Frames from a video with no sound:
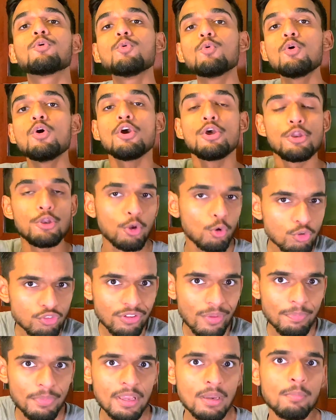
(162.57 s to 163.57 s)
who know
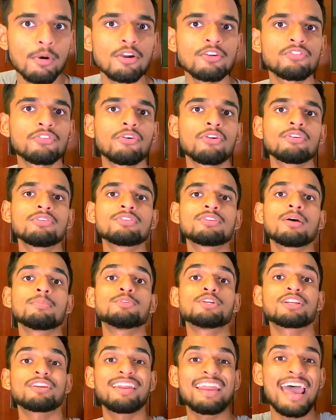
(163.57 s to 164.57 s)
something about a certain
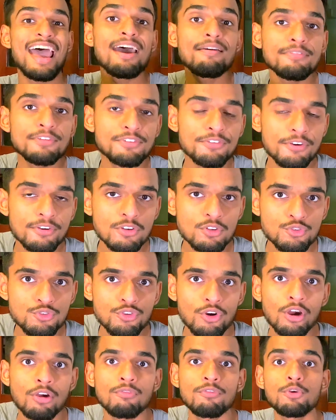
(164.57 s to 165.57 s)
subject and have a certain
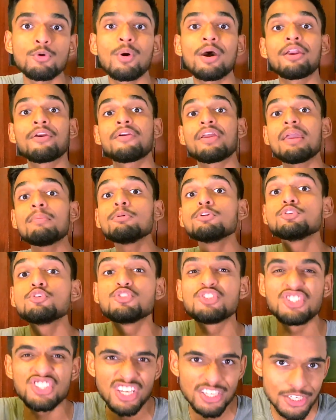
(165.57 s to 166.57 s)
strong view and are able to
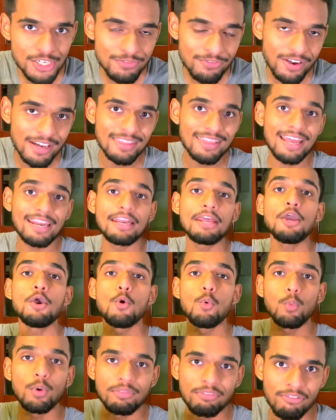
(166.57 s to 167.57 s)
justify that
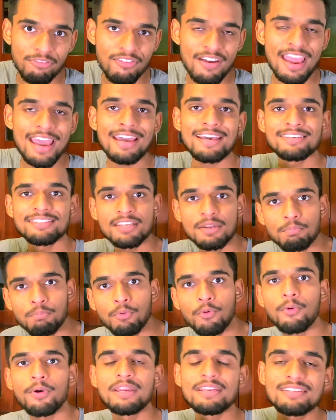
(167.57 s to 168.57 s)
with facts and
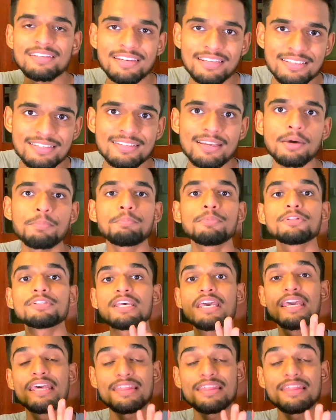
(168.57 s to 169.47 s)
points and examples.